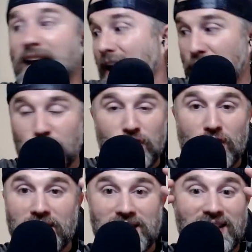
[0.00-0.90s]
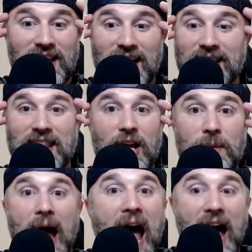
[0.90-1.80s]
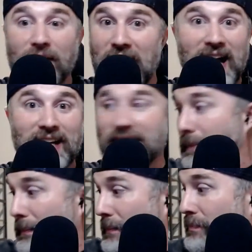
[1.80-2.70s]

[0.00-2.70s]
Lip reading: and just let them have at it.